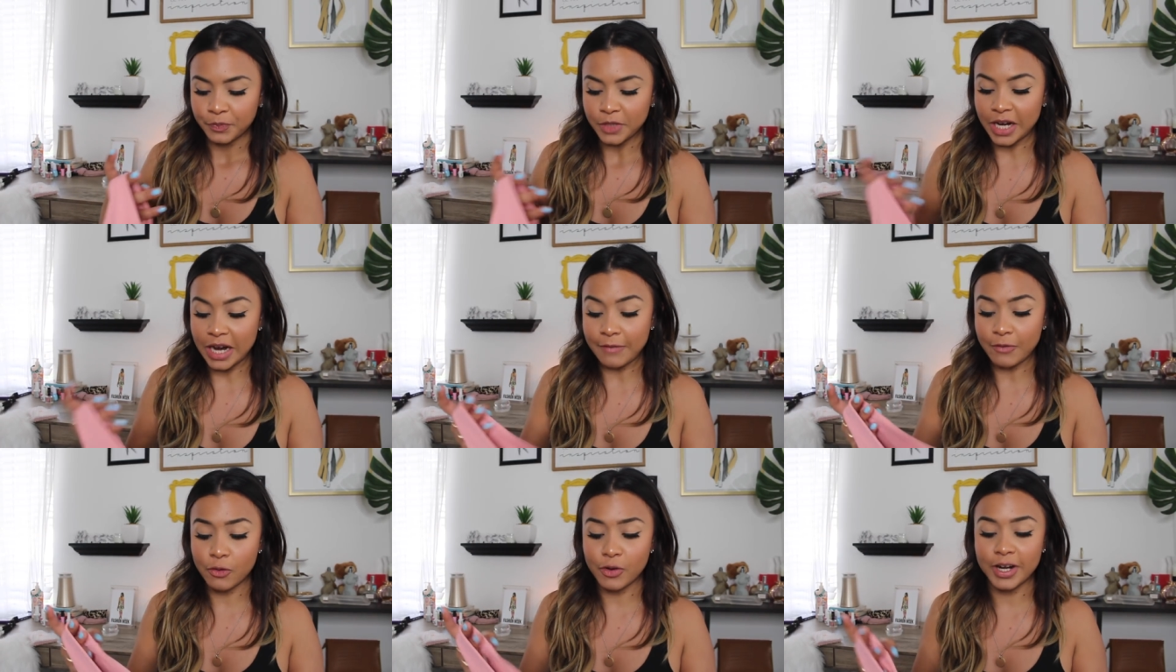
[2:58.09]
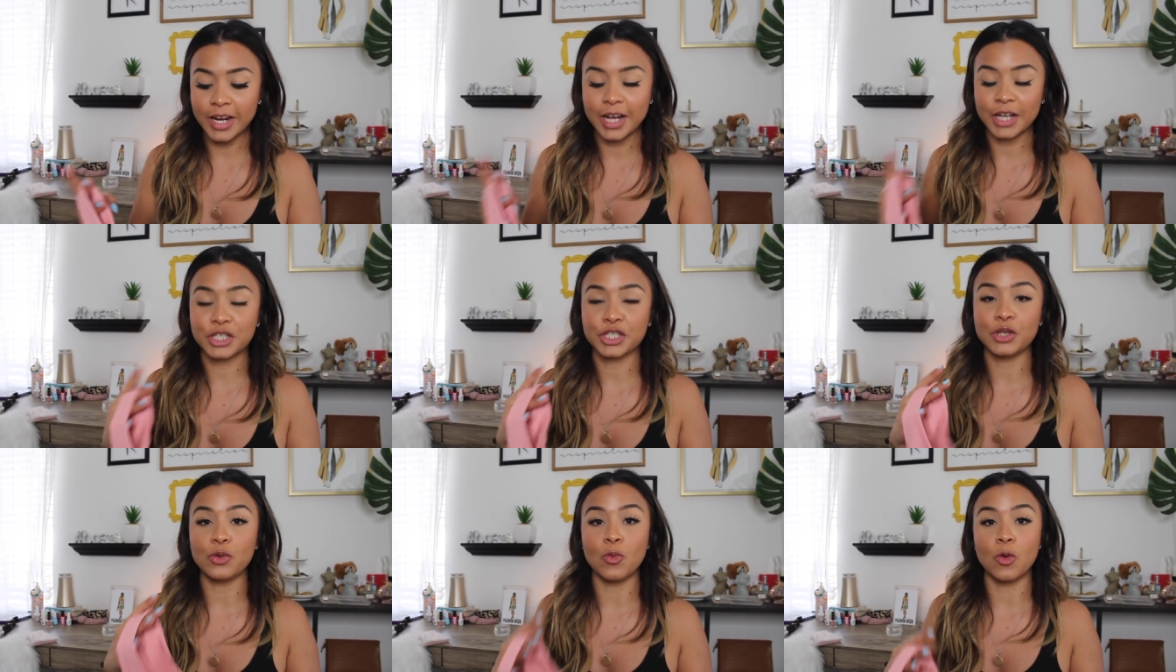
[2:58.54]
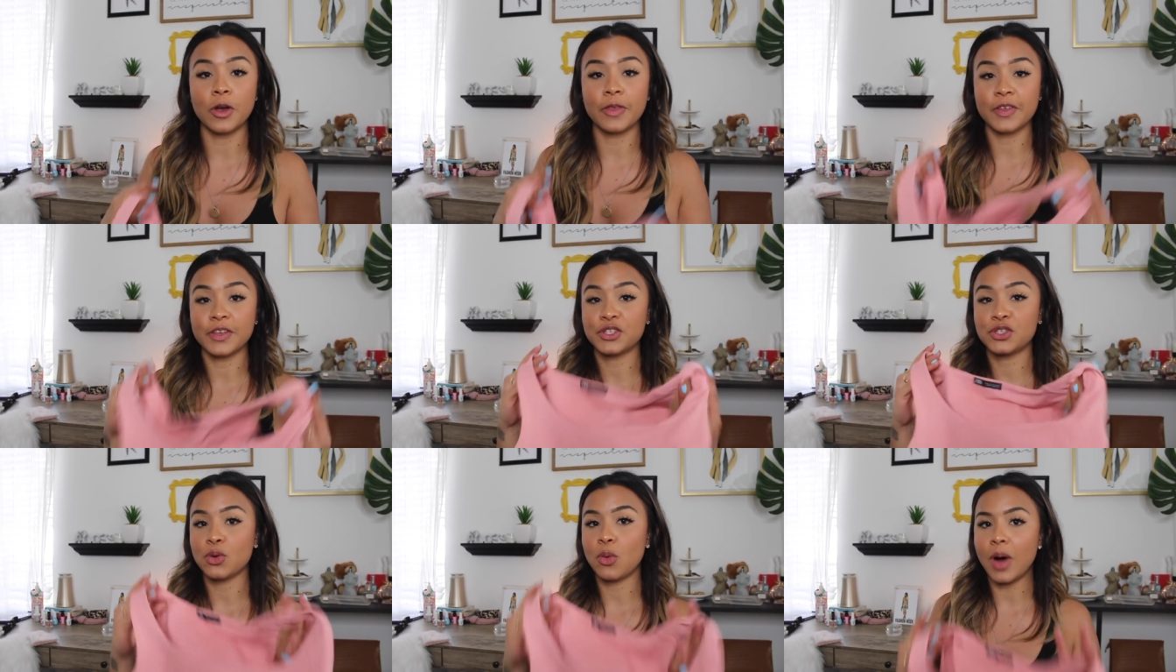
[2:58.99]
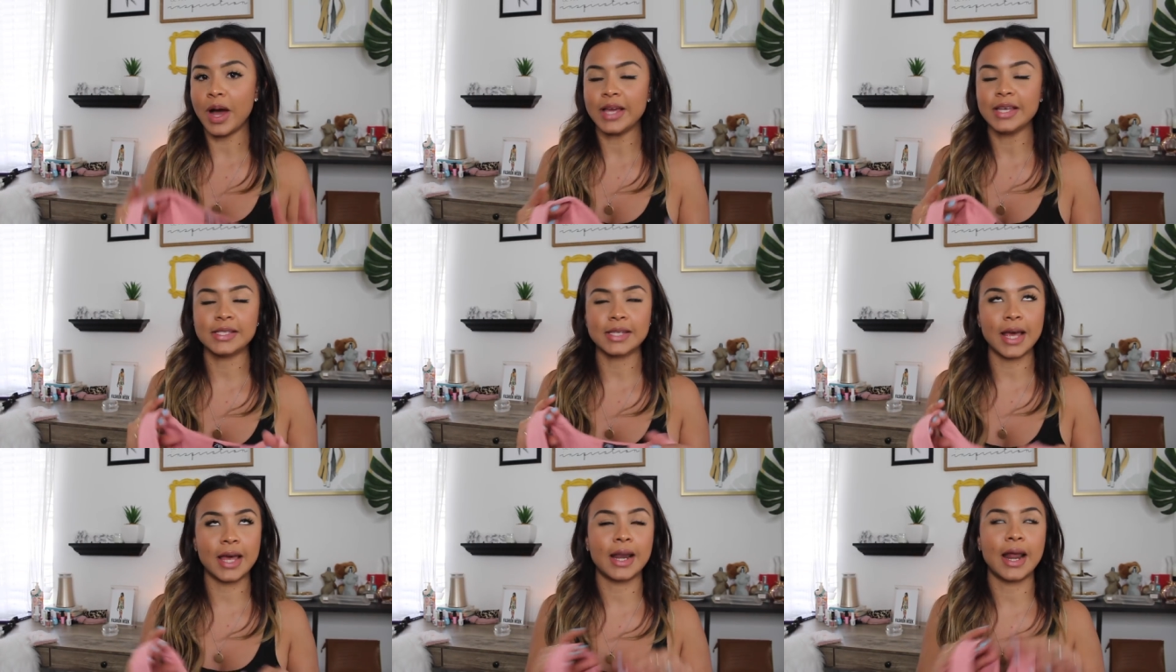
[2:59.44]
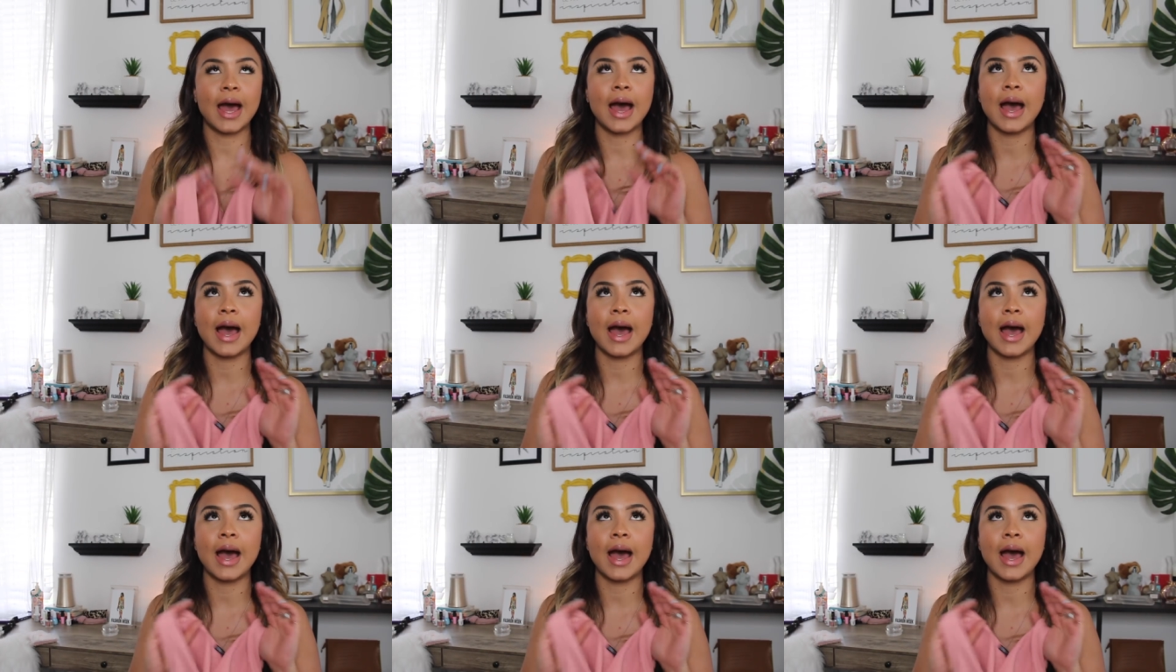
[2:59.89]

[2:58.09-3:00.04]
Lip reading: And I've already actually worn this twice, and